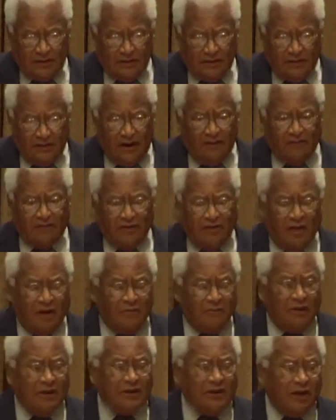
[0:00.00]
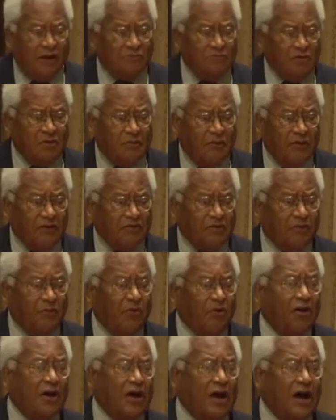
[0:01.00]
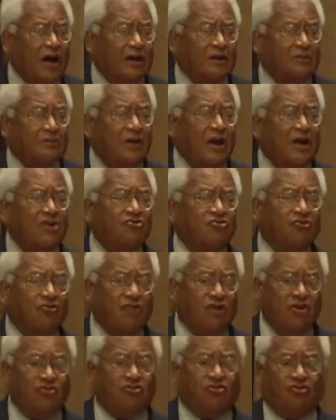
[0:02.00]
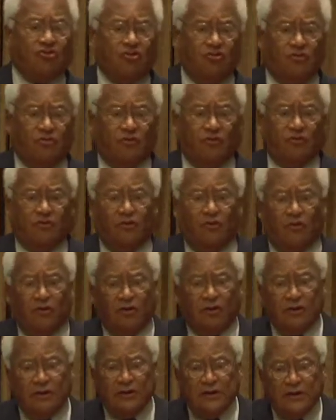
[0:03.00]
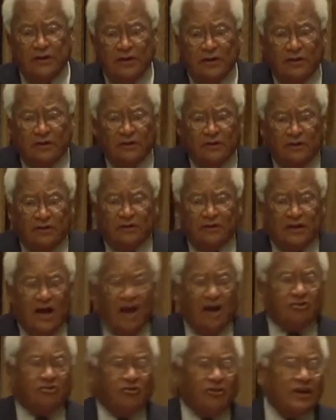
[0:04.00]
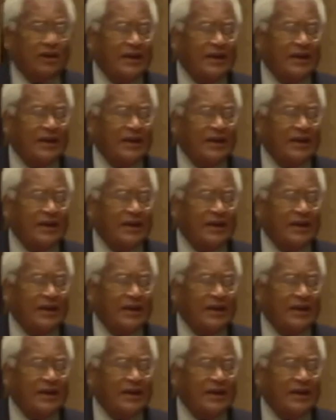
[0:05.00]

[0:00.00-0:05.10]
Now, after that Montgomery bus boycott, a major issue for Dr.